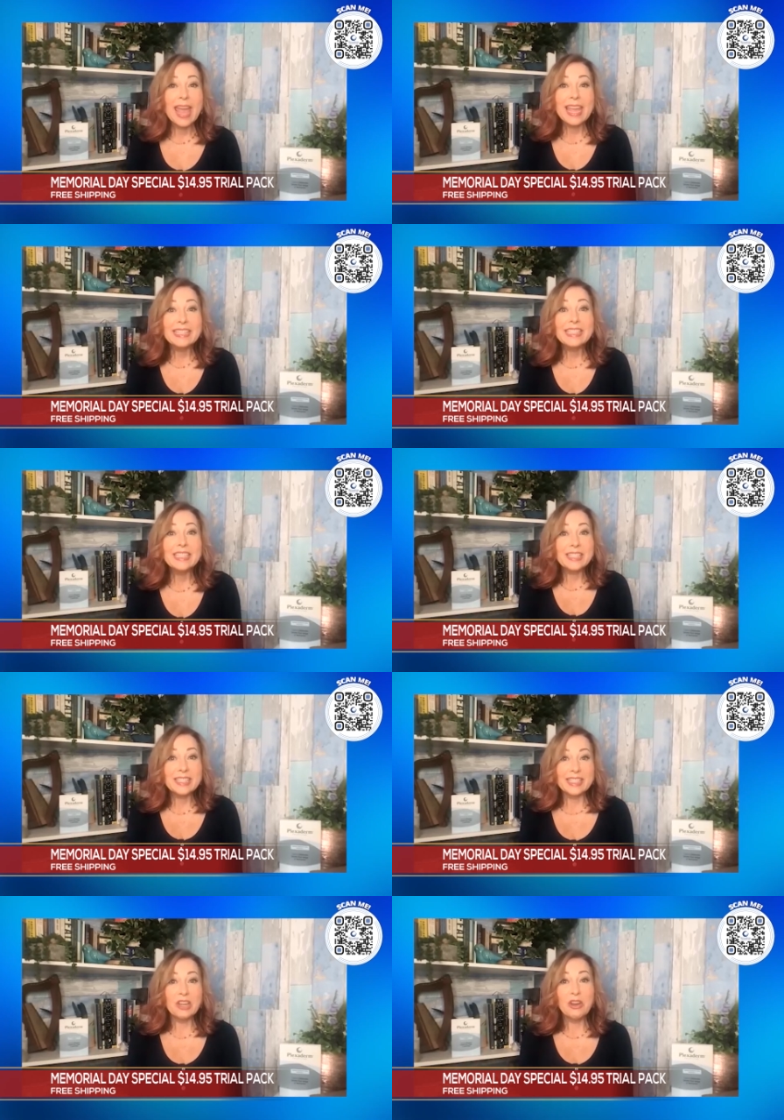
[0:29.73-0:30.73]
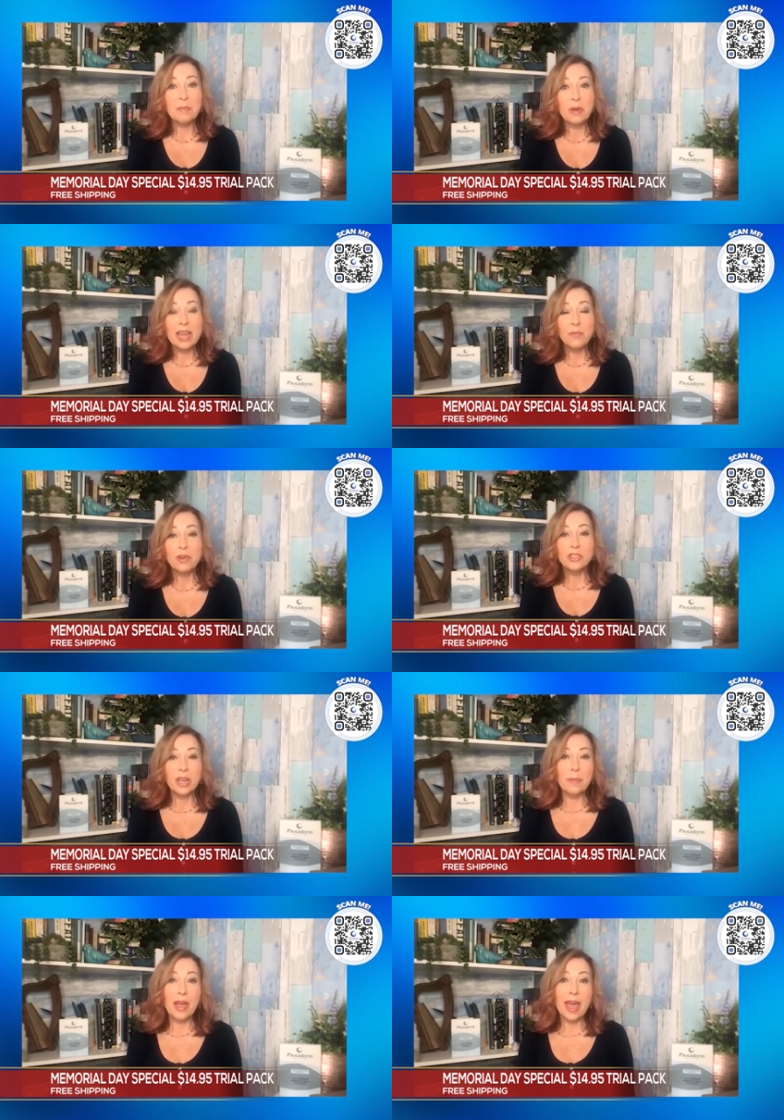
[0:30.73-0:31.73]
It's just a serum, right? We were
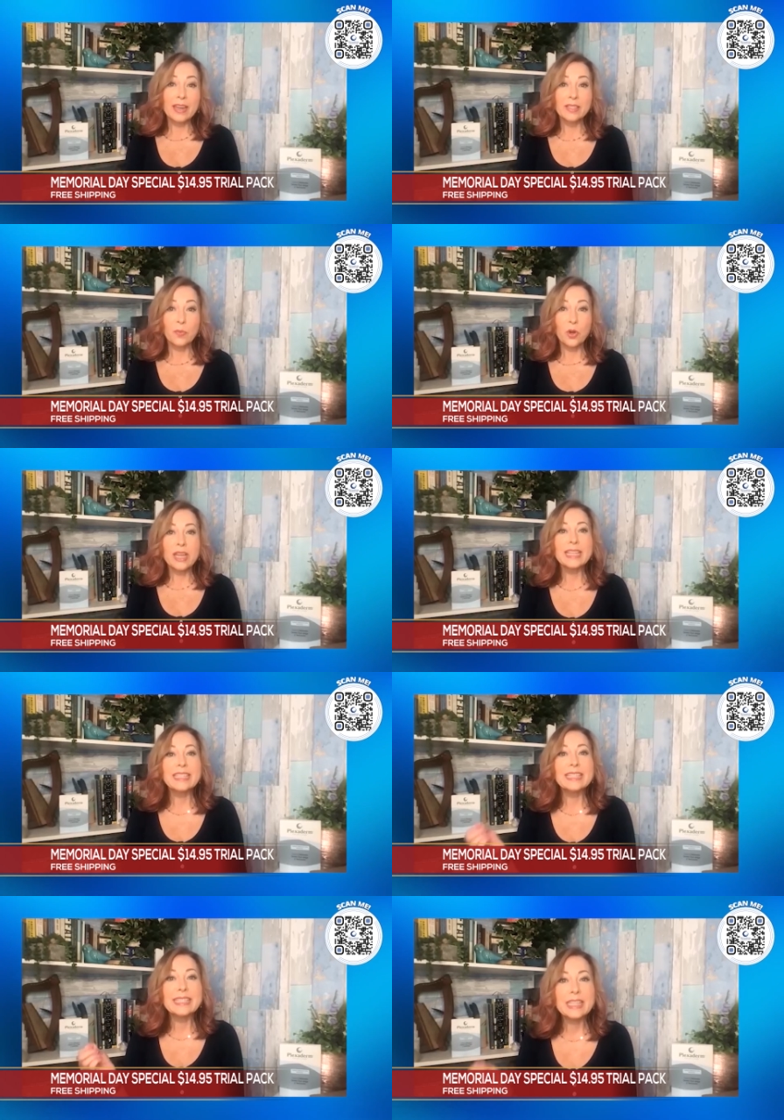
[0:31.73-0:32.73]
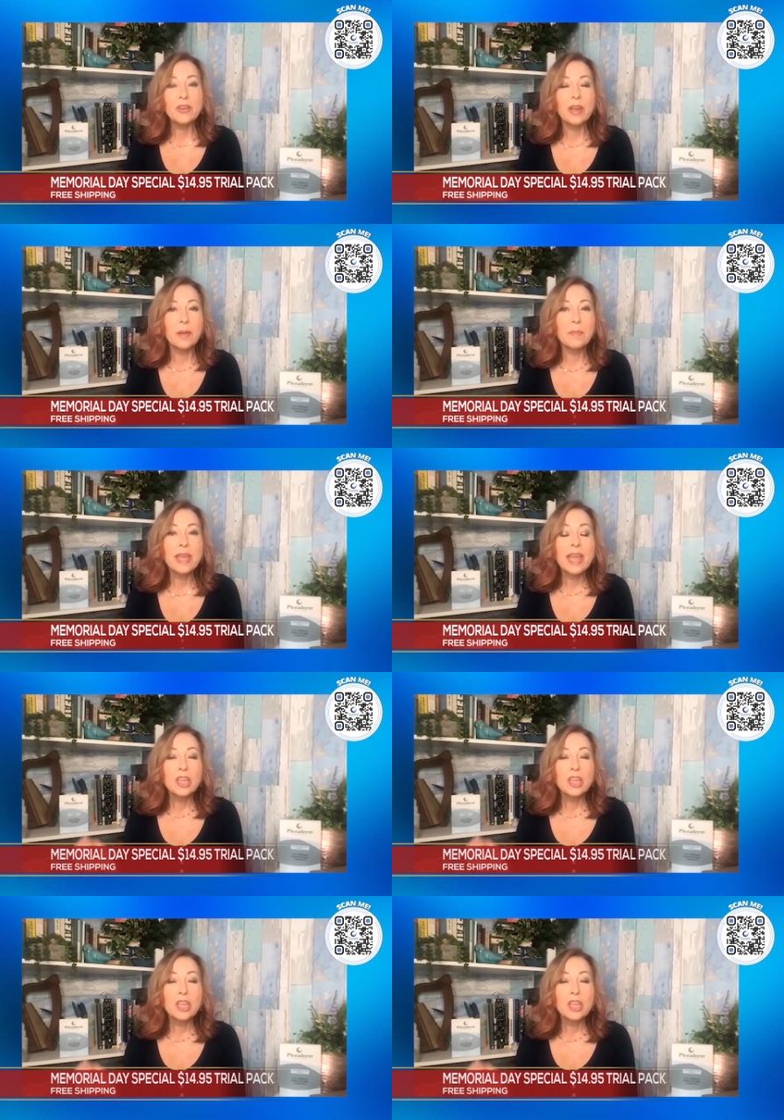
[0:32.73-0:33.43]
talking about how does it work? It's a serum.